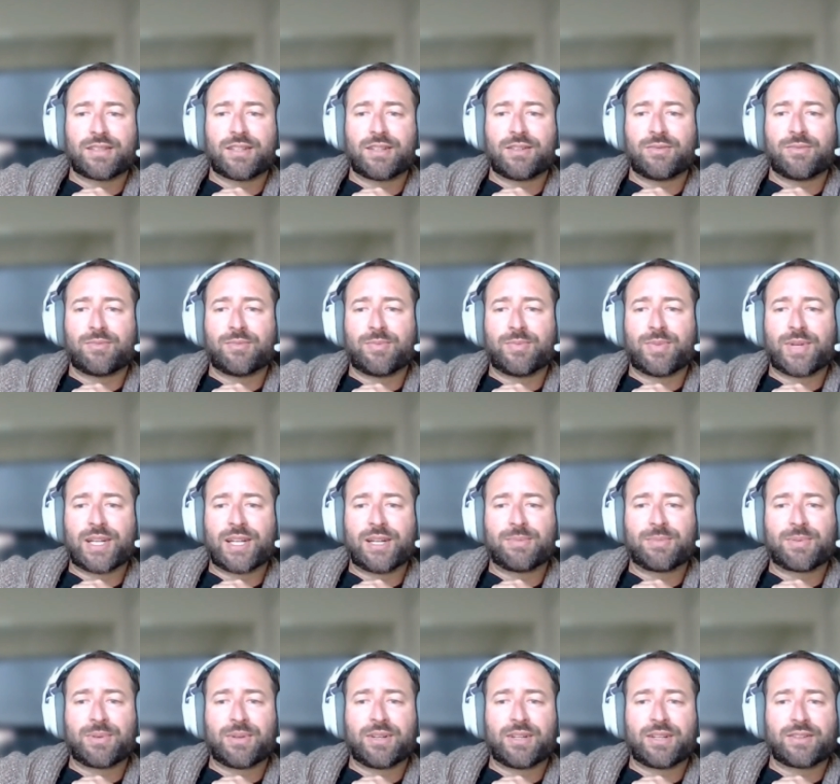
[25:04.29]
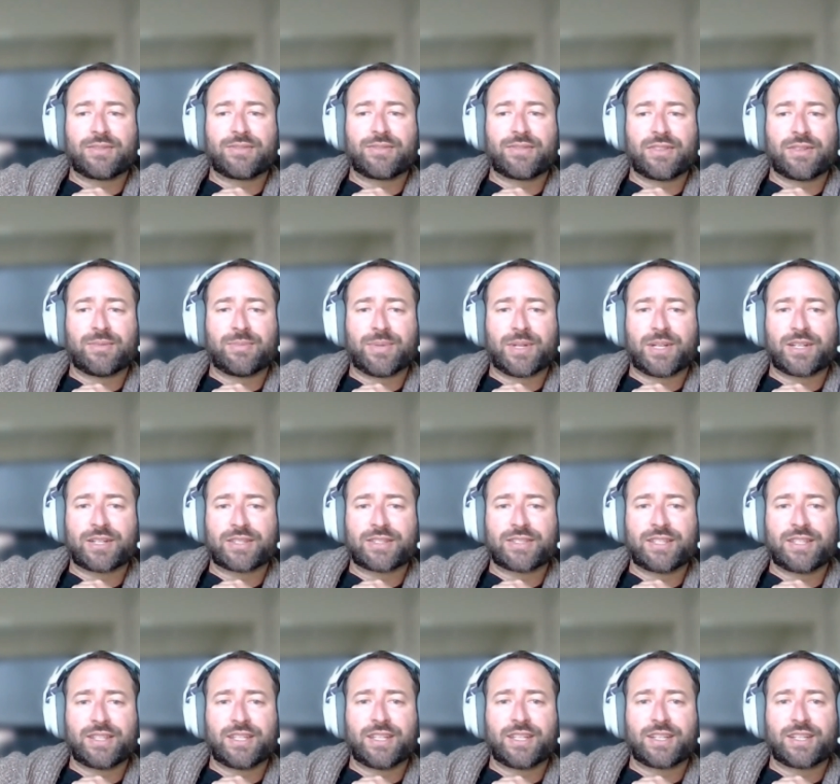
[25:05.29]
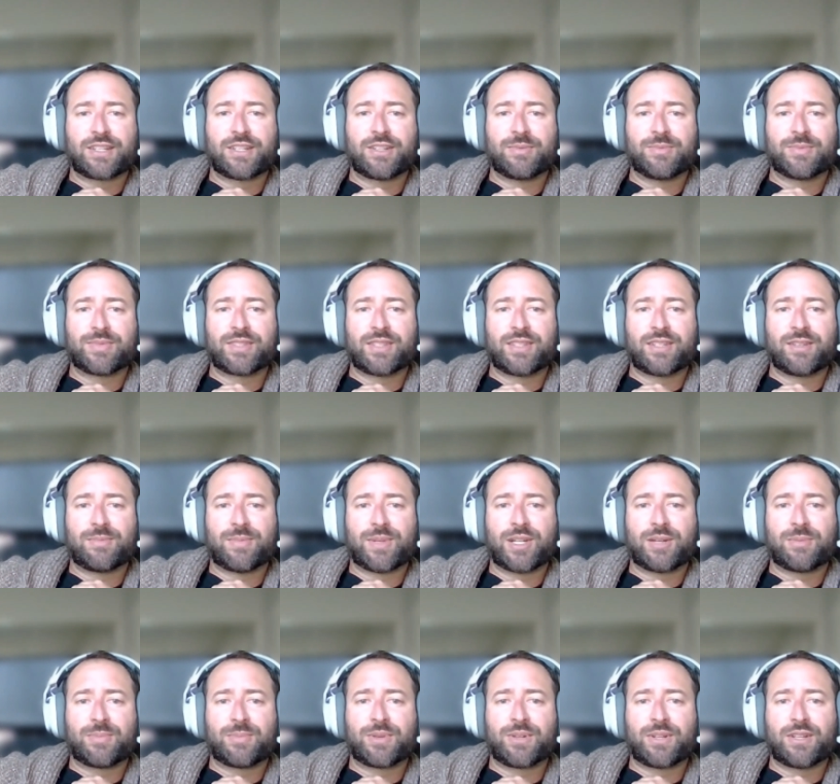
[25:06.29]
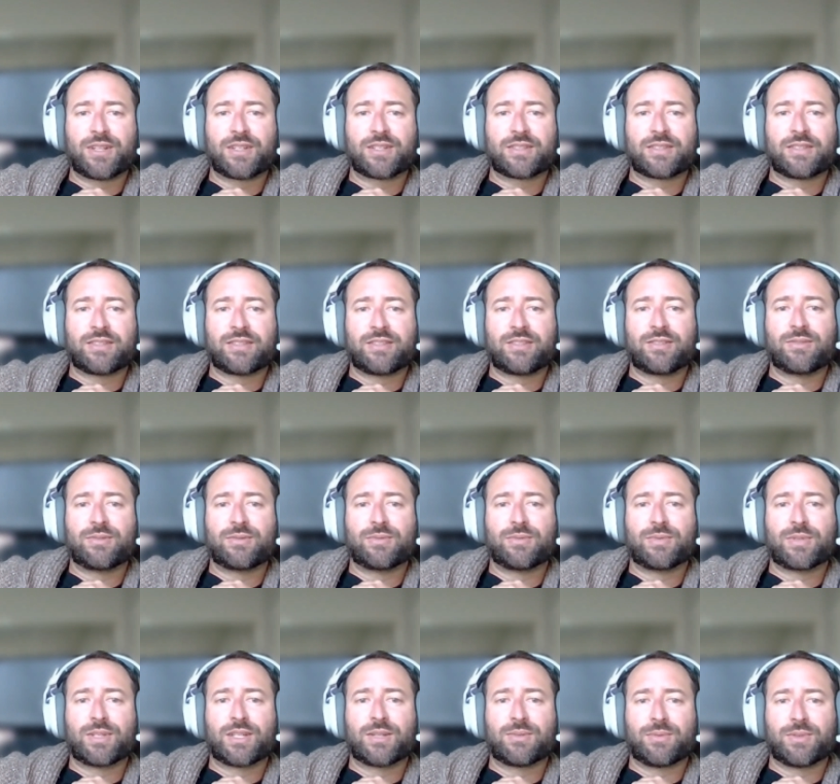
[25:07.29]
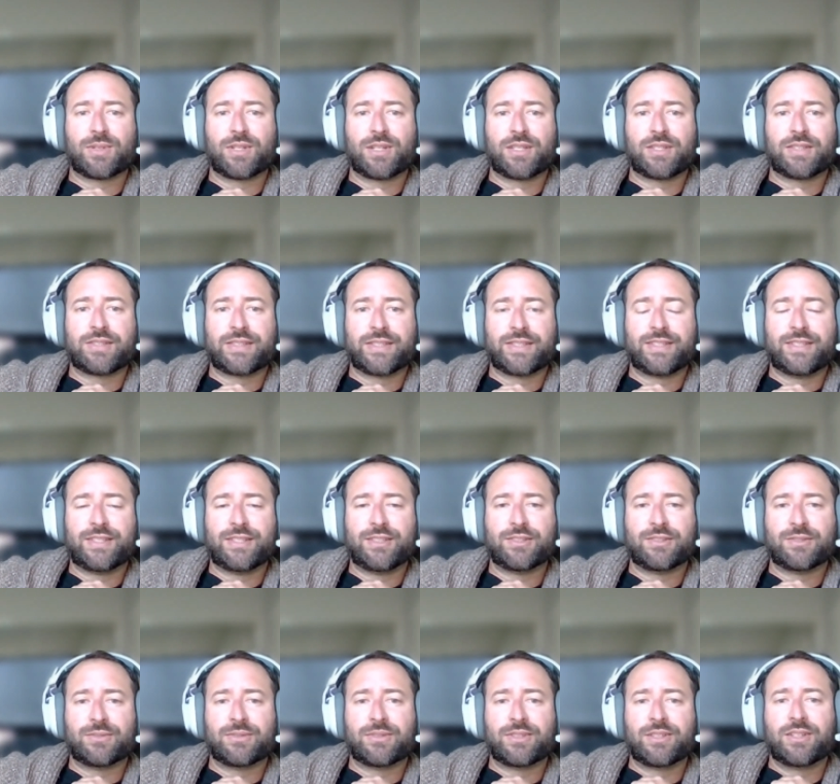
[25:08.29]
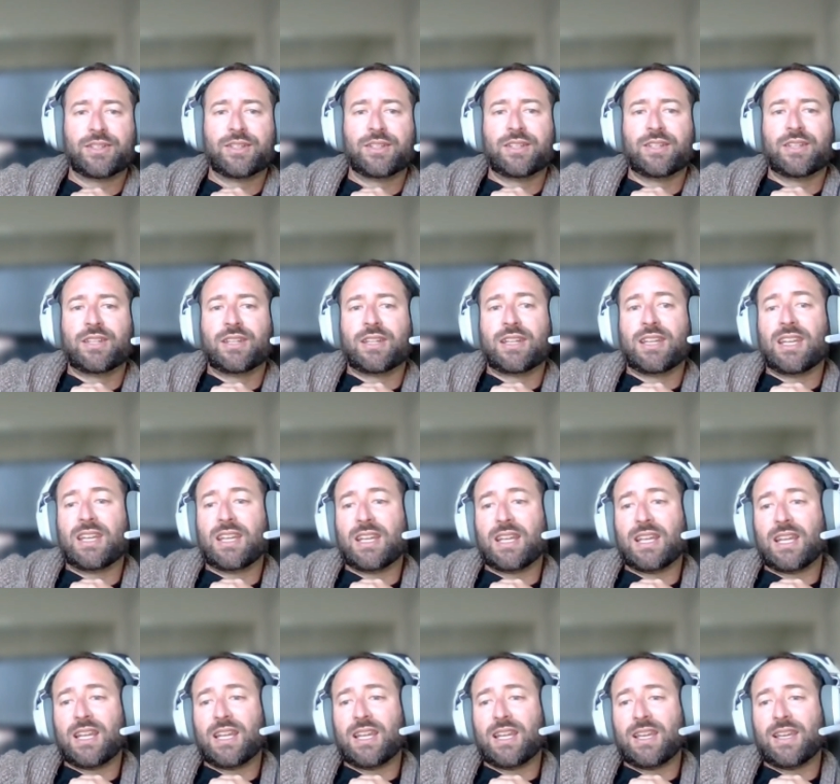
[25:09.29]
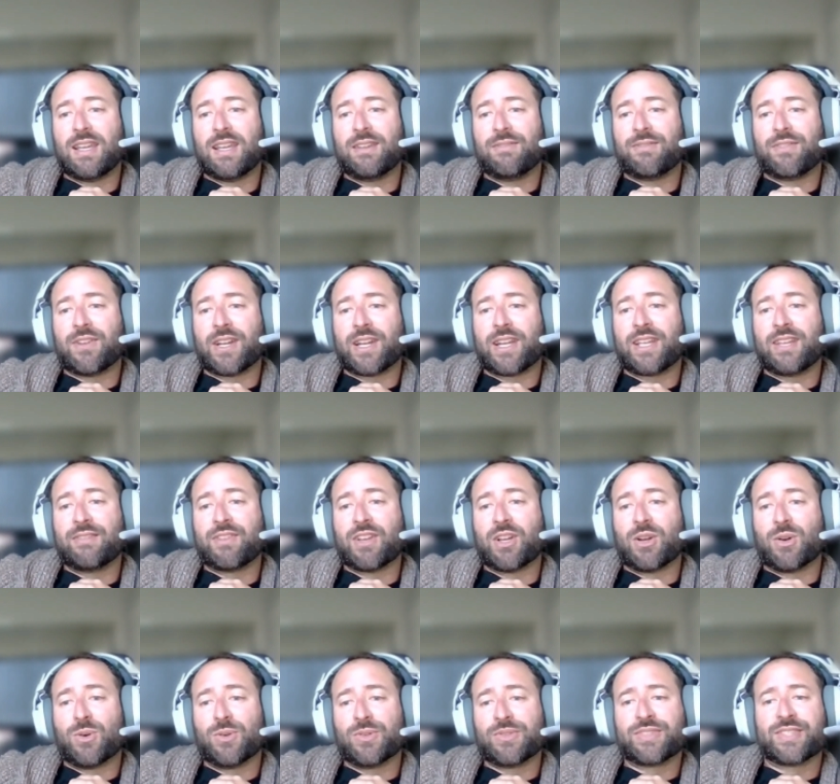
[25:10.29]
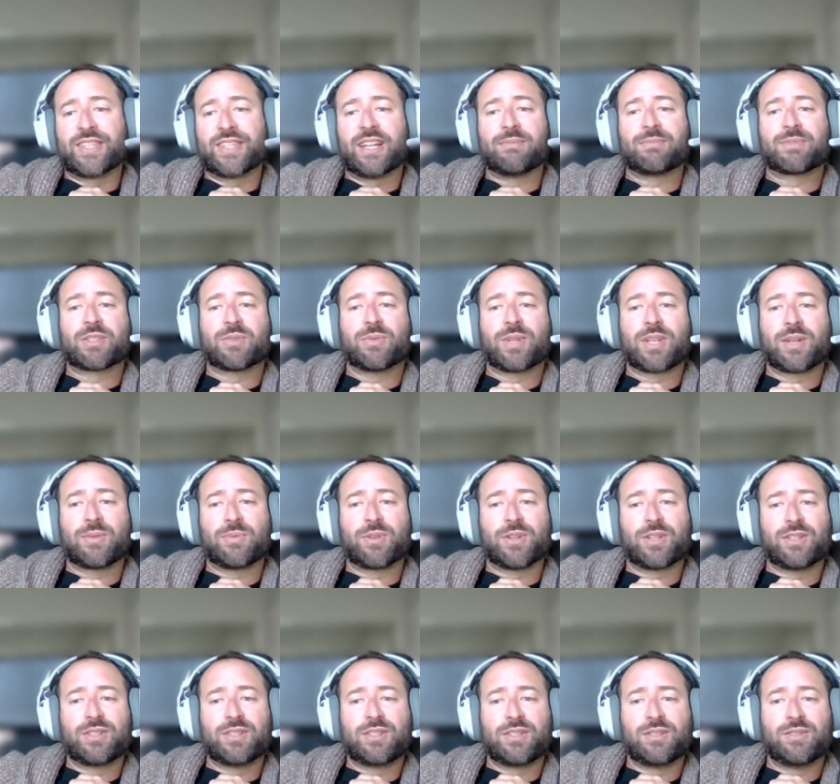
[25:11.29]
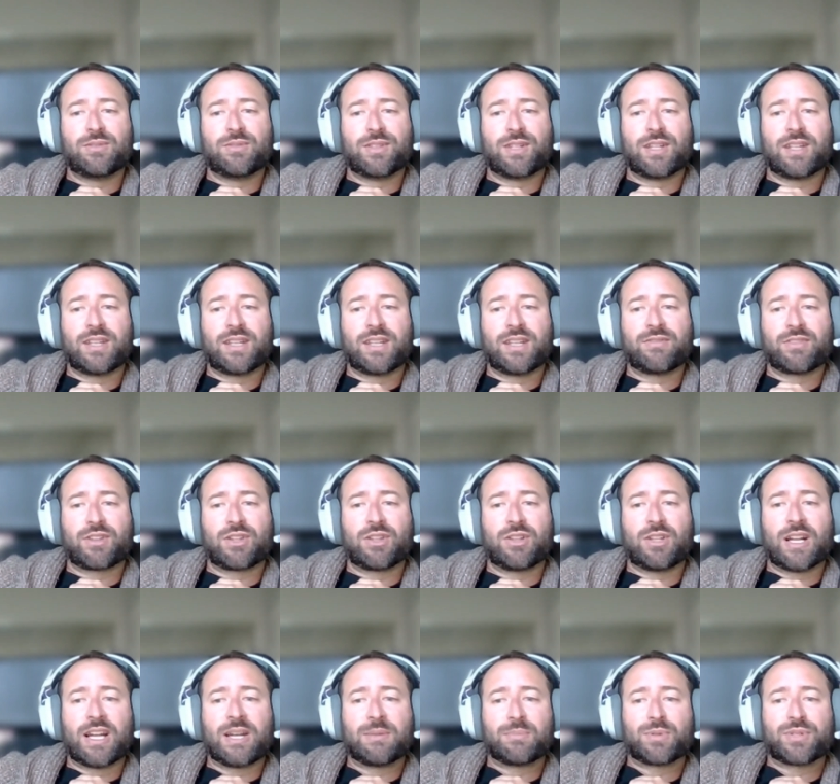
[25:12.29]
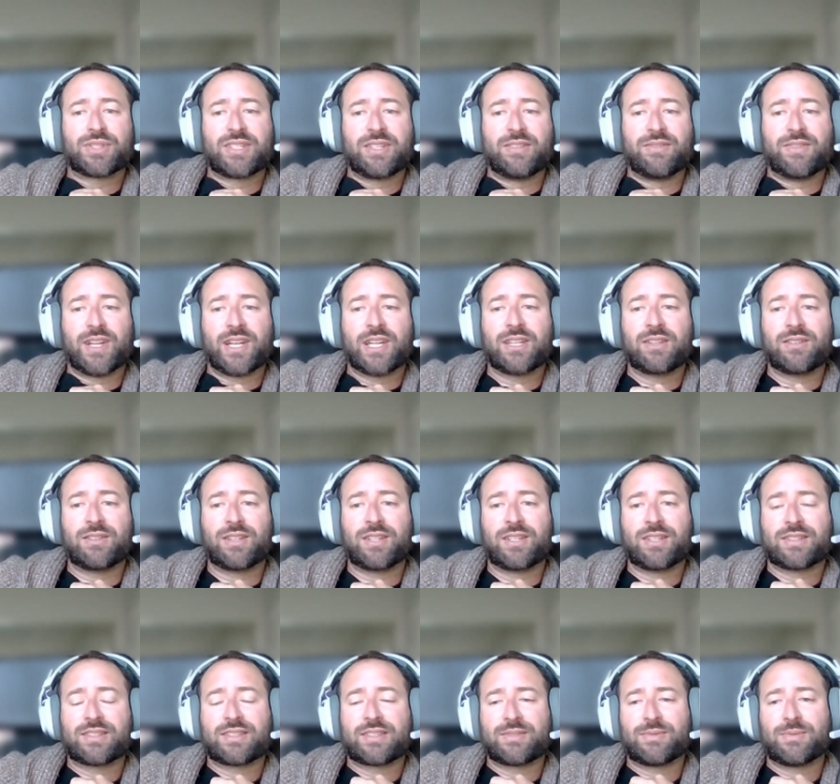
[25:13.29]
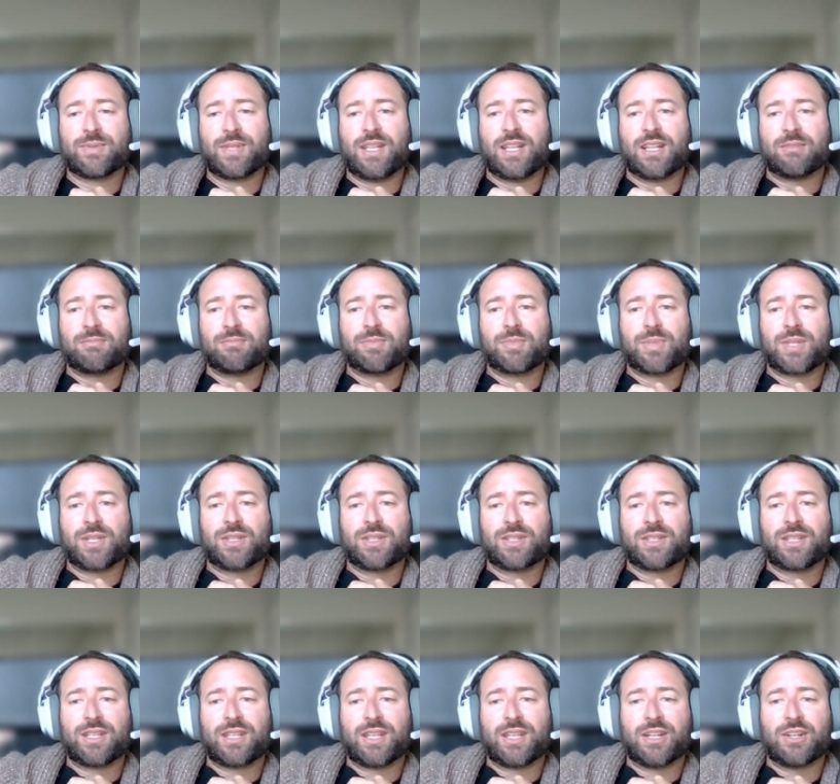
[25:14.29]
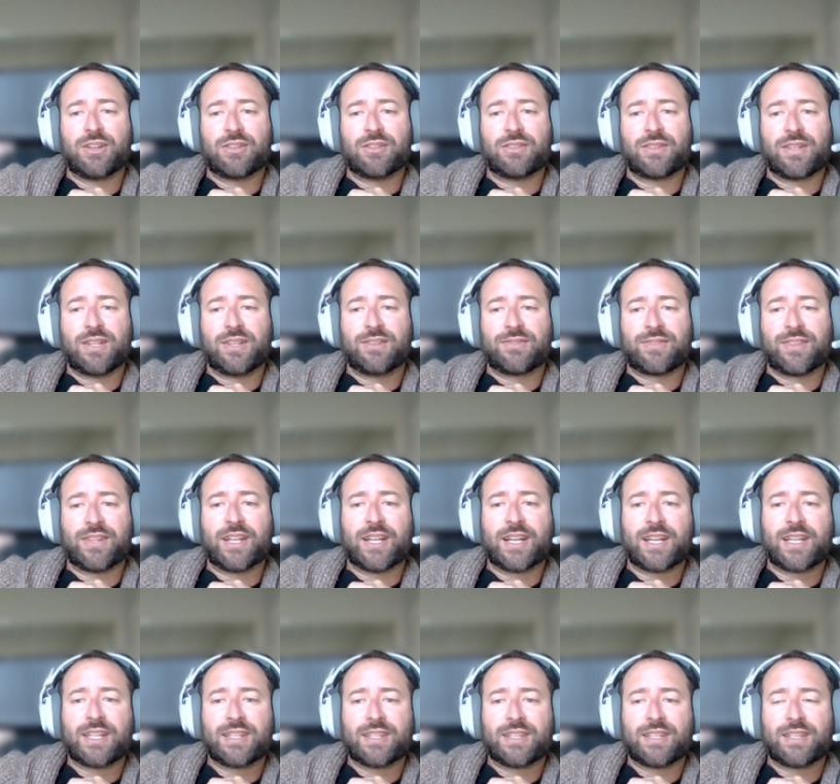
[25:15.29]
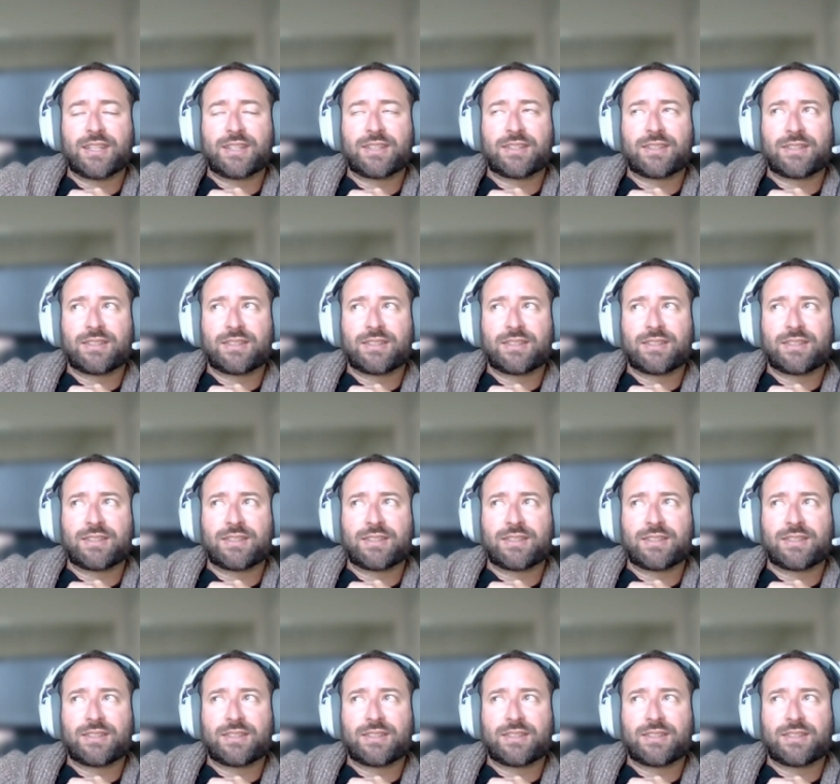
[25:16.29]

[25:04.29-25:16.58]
I don't buy a product for the boxing that it comes in. I buy a product to do what I want it to do. If it holds up to what I want to do and I have a good high perceived value in it, sweet, I'm gonna be good to go. If not, like,